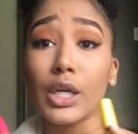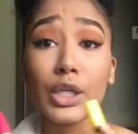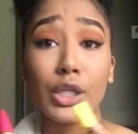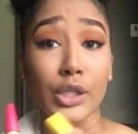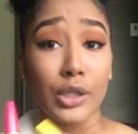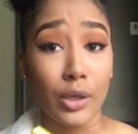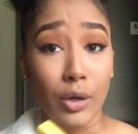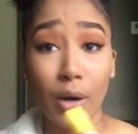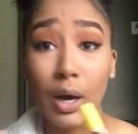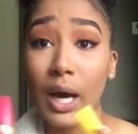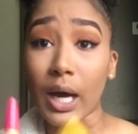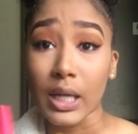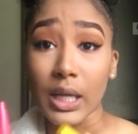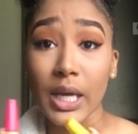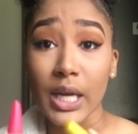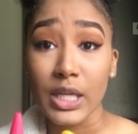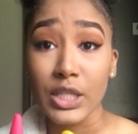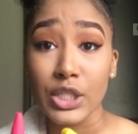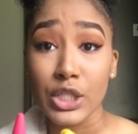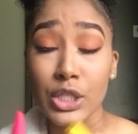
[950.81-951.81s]
Your
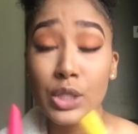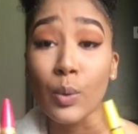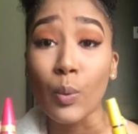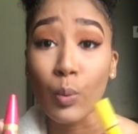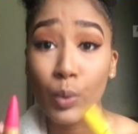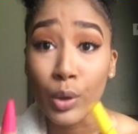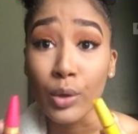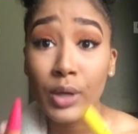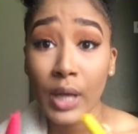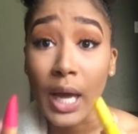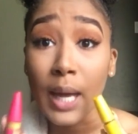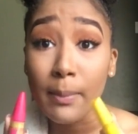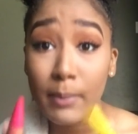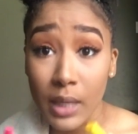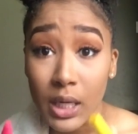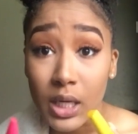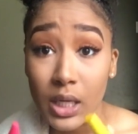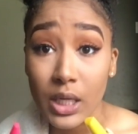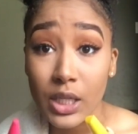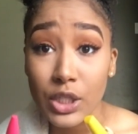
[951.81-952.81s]
eyelashes will not
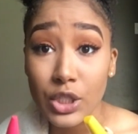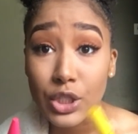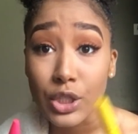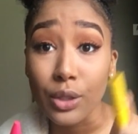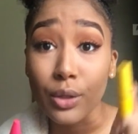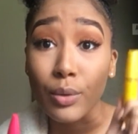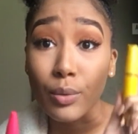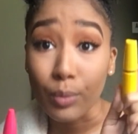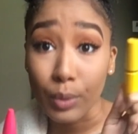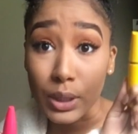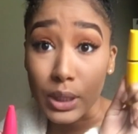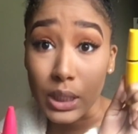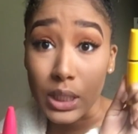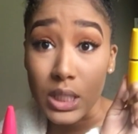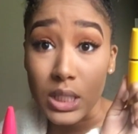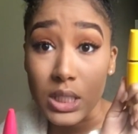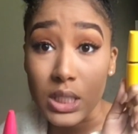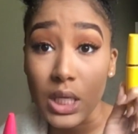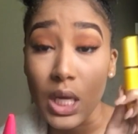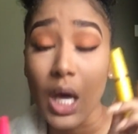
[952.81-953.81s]
budge with
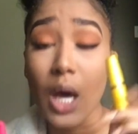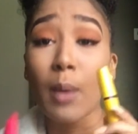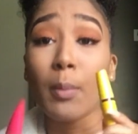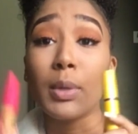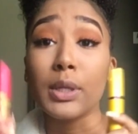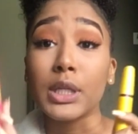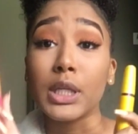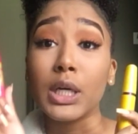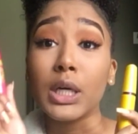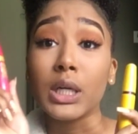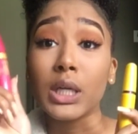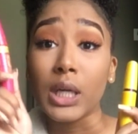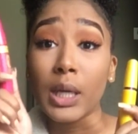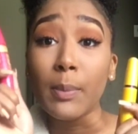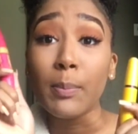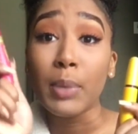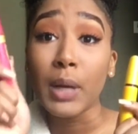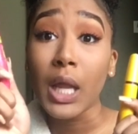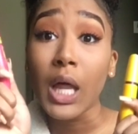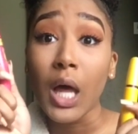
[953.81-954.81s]
this, but they'll
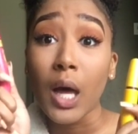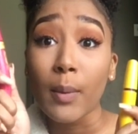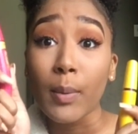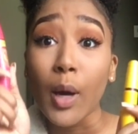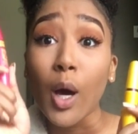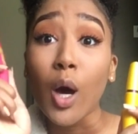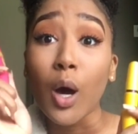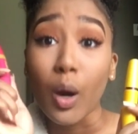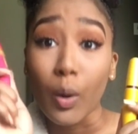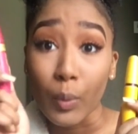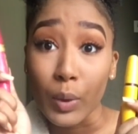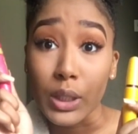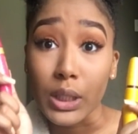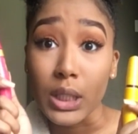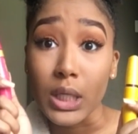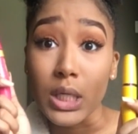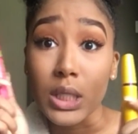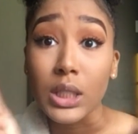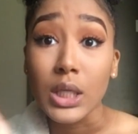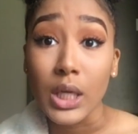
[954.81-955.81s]
get plump with
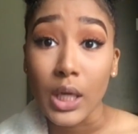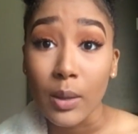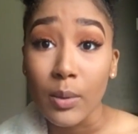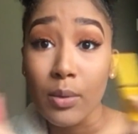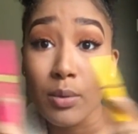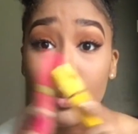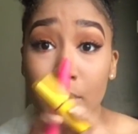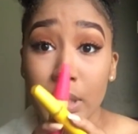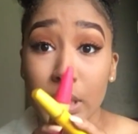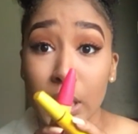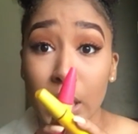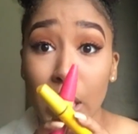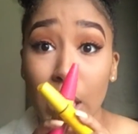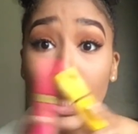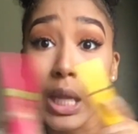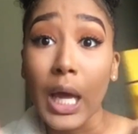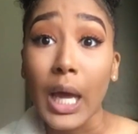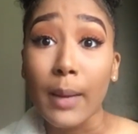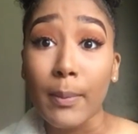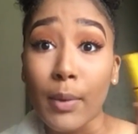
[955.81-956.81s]
it. You hear what I'm
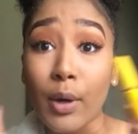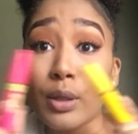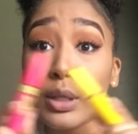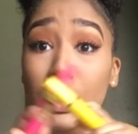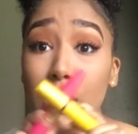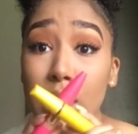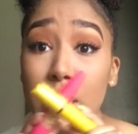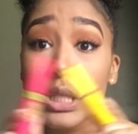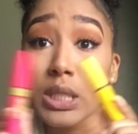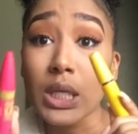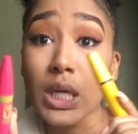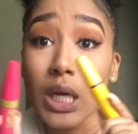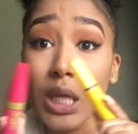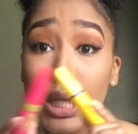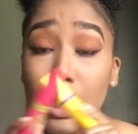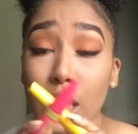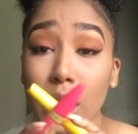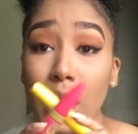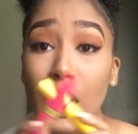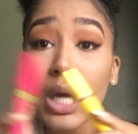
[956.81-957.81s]
saying? Like, both of these
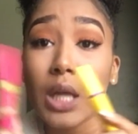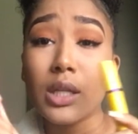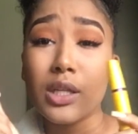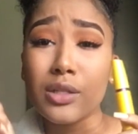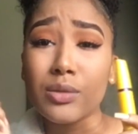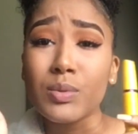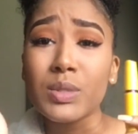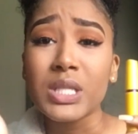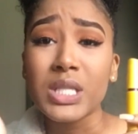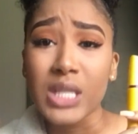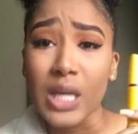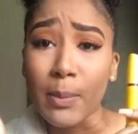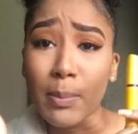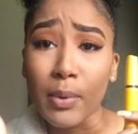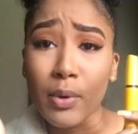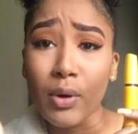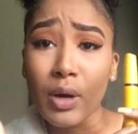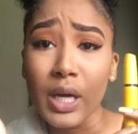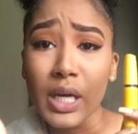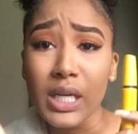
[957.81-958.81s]
together, this one
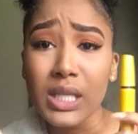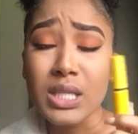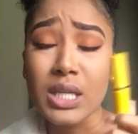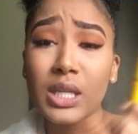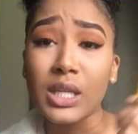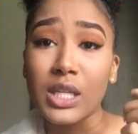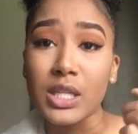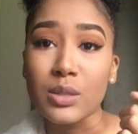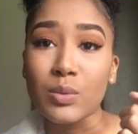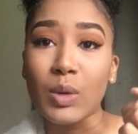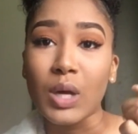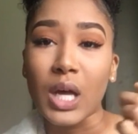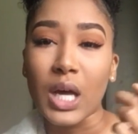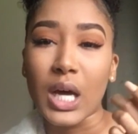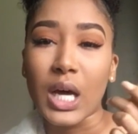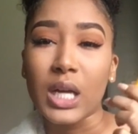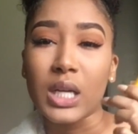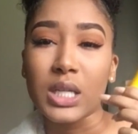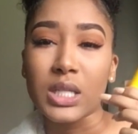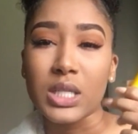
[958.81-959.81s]
separates, and this one
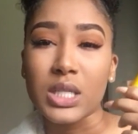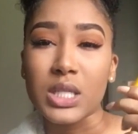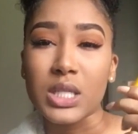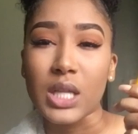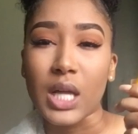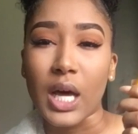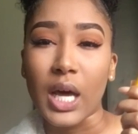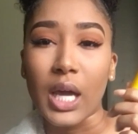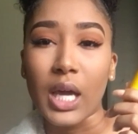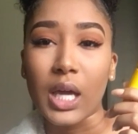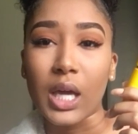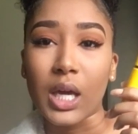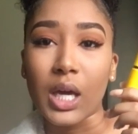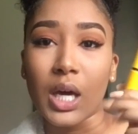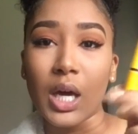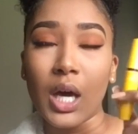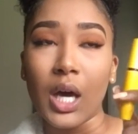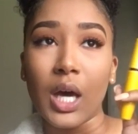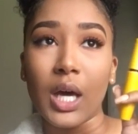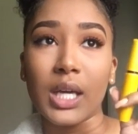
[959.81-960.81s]
kind of like
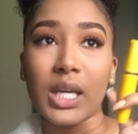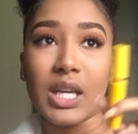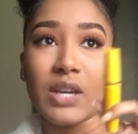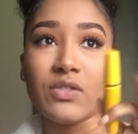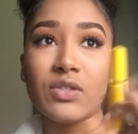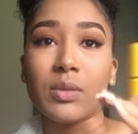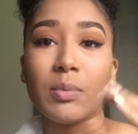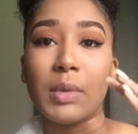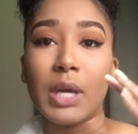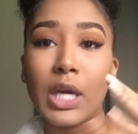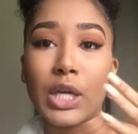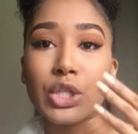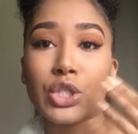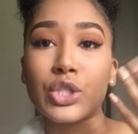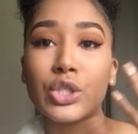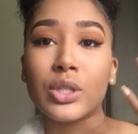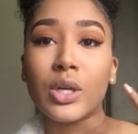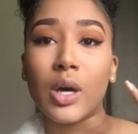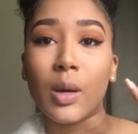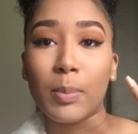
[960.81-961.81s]
gives them
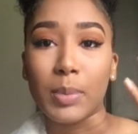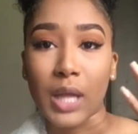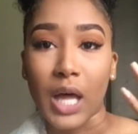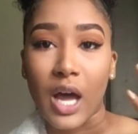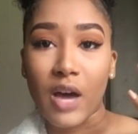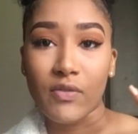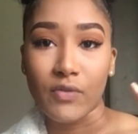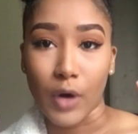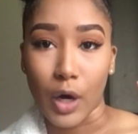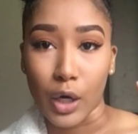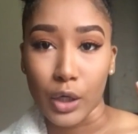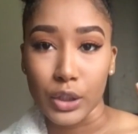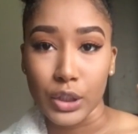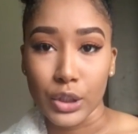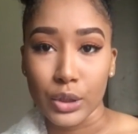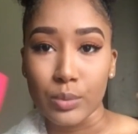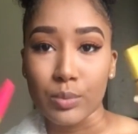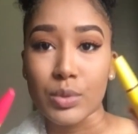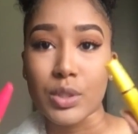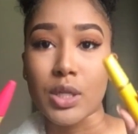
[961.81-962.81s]
extra apply
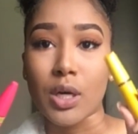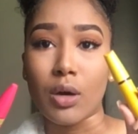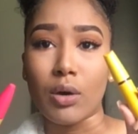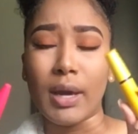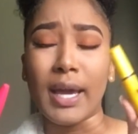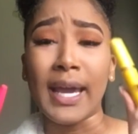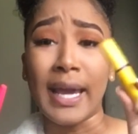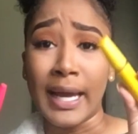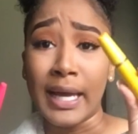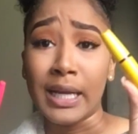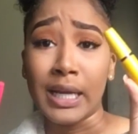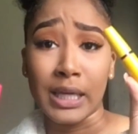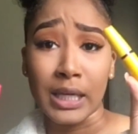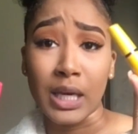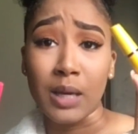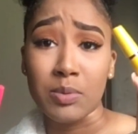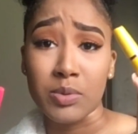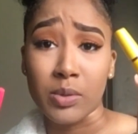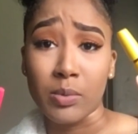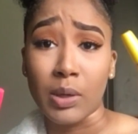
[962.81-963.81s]
volume. So, and it
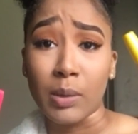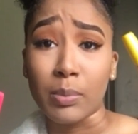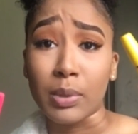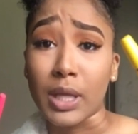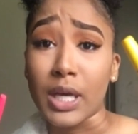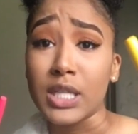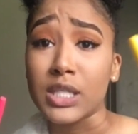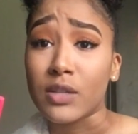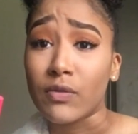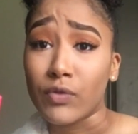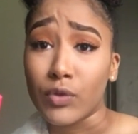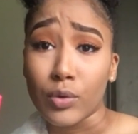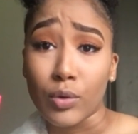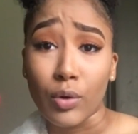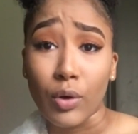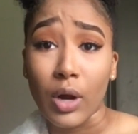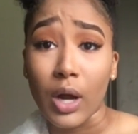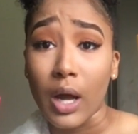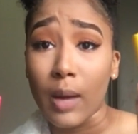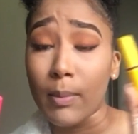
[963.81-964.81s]
keeps them in place. If you
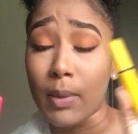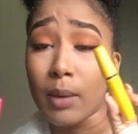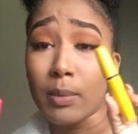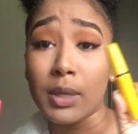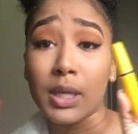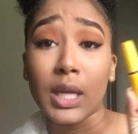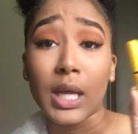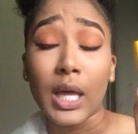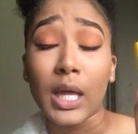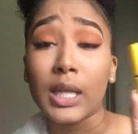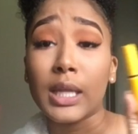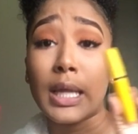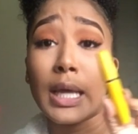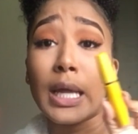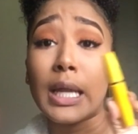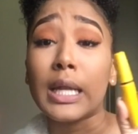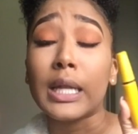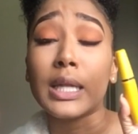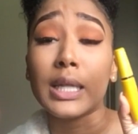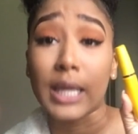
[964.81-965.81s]
crying, baby,
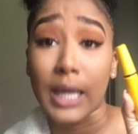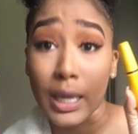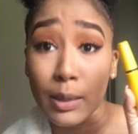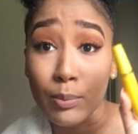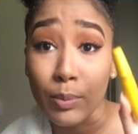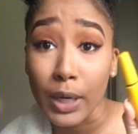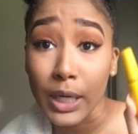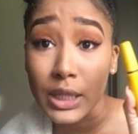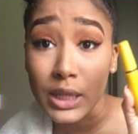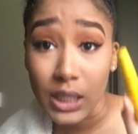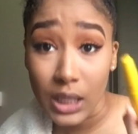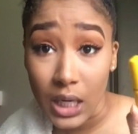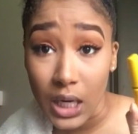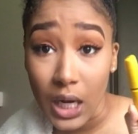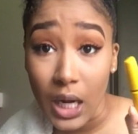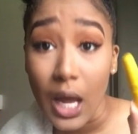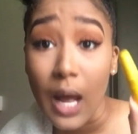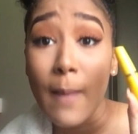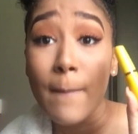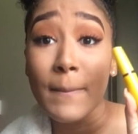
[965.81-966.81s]
that right
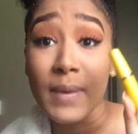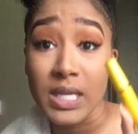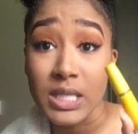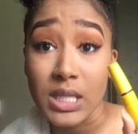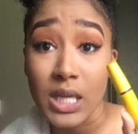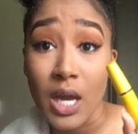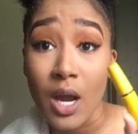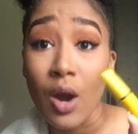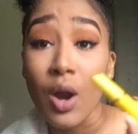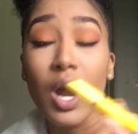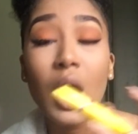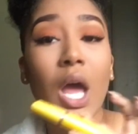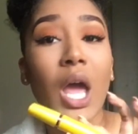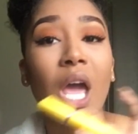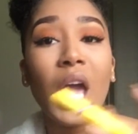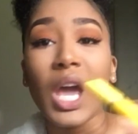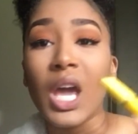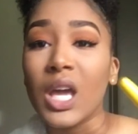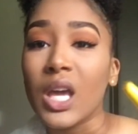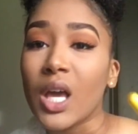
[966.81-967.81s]
there,
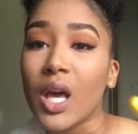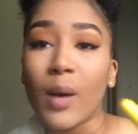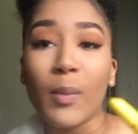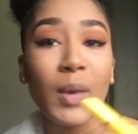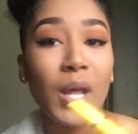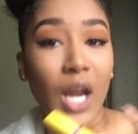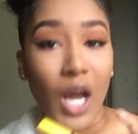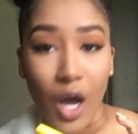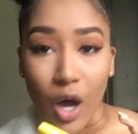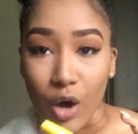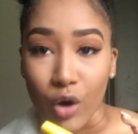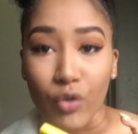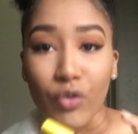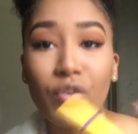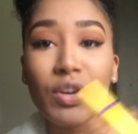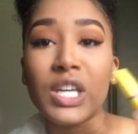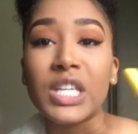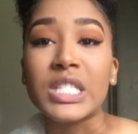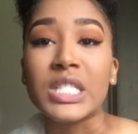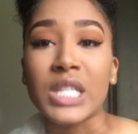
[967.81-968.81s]
mascara ain't coming off.
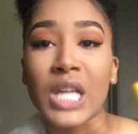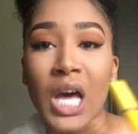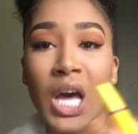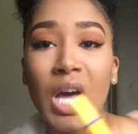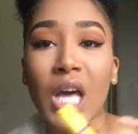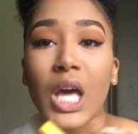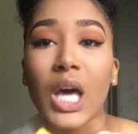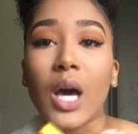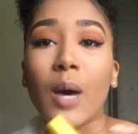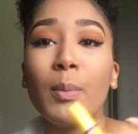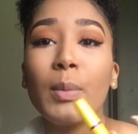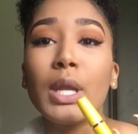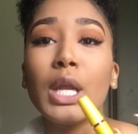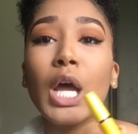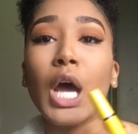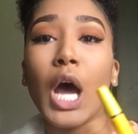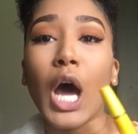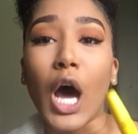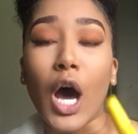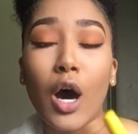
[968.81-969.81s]
It's not coming
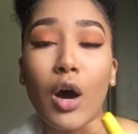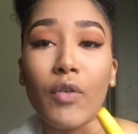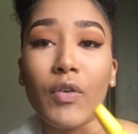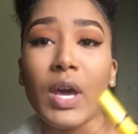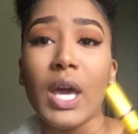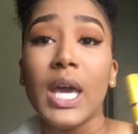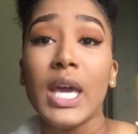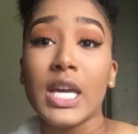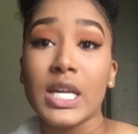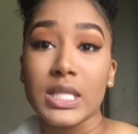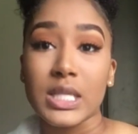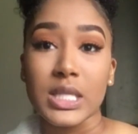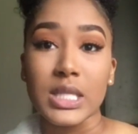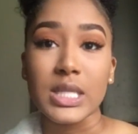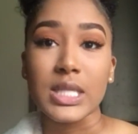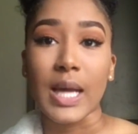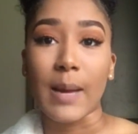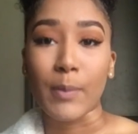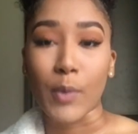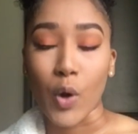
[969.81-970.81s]
off. And
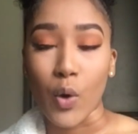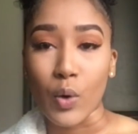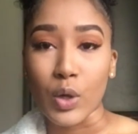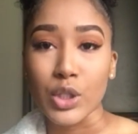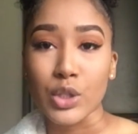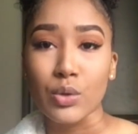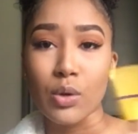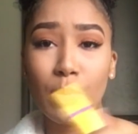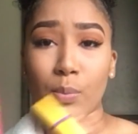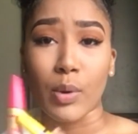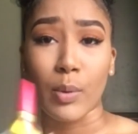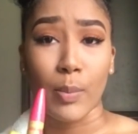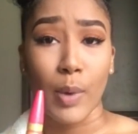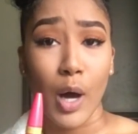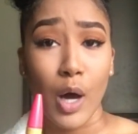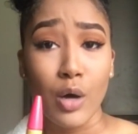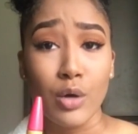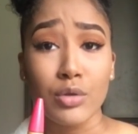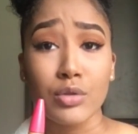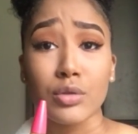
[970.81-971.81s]
since I'm going to a
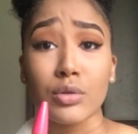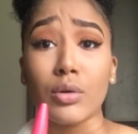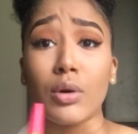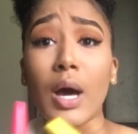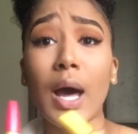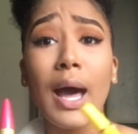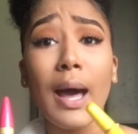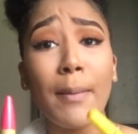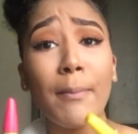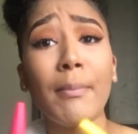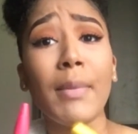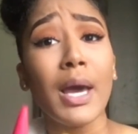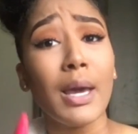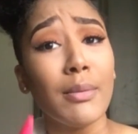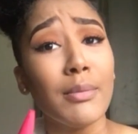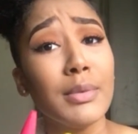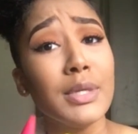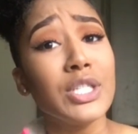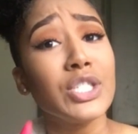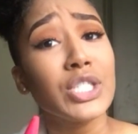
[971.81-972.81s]
proposal, I
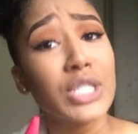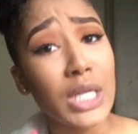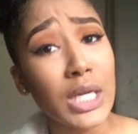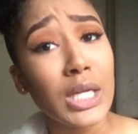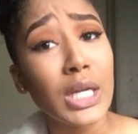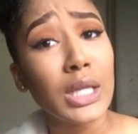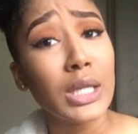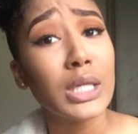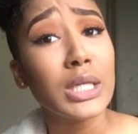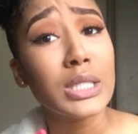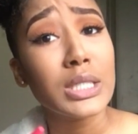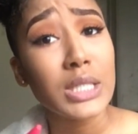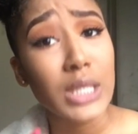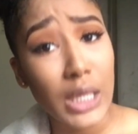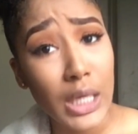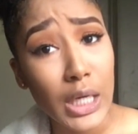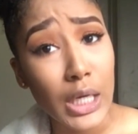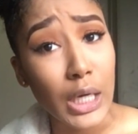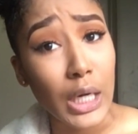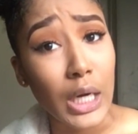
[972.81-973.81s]
might be shedding a little
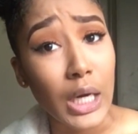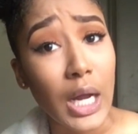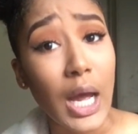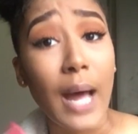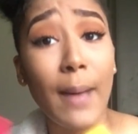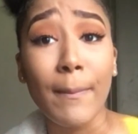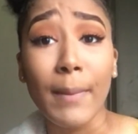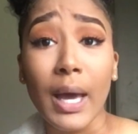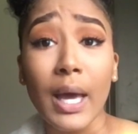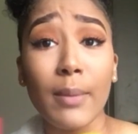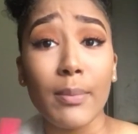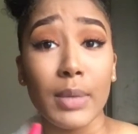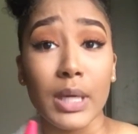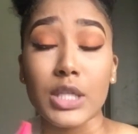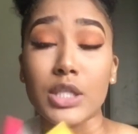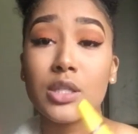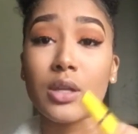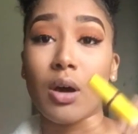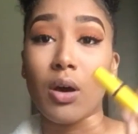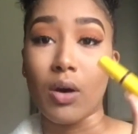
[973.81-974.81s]
tear. I might
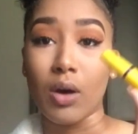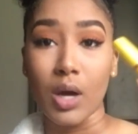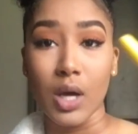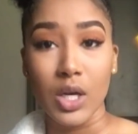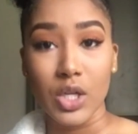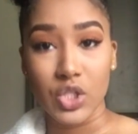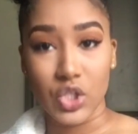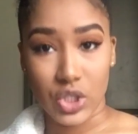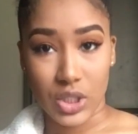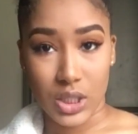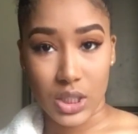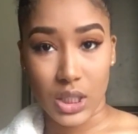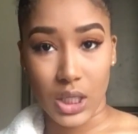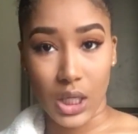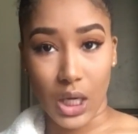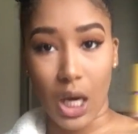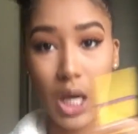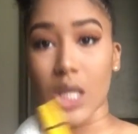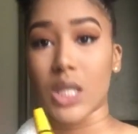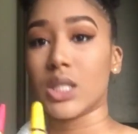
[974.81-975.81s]
be, so just
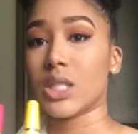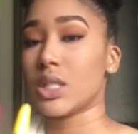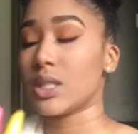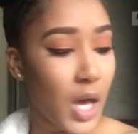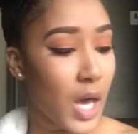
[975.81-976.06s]
in case.